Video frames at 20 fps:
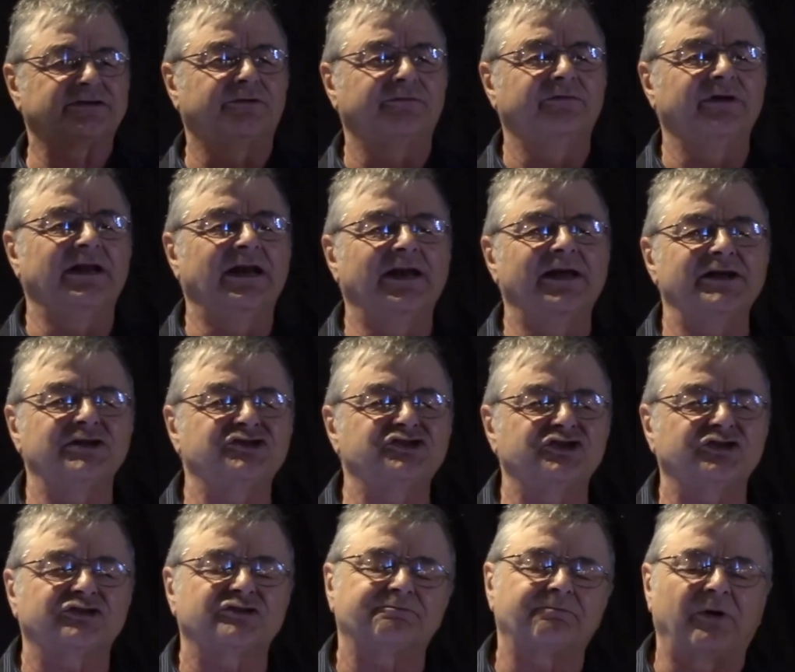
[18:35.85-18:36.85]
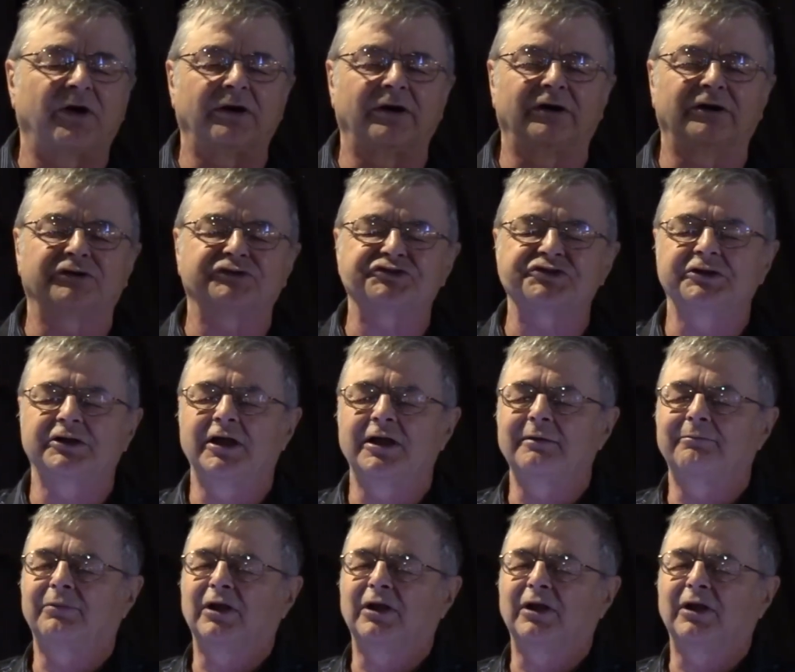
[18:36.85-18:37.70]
the religious person, he